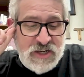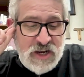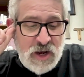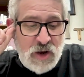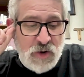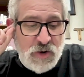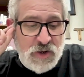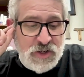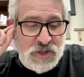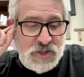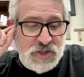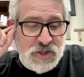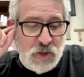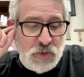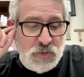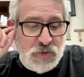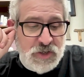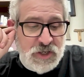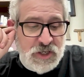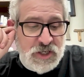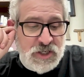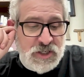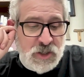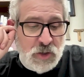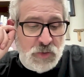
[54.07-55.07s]
how can its
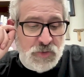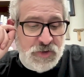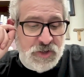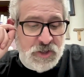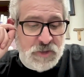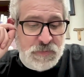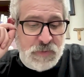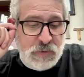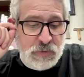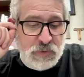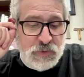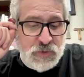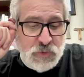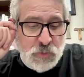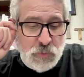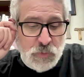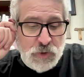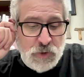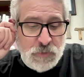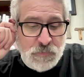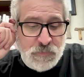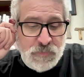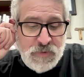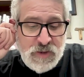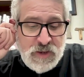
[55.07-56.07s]
saltiness be
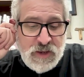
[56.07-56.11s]
restored?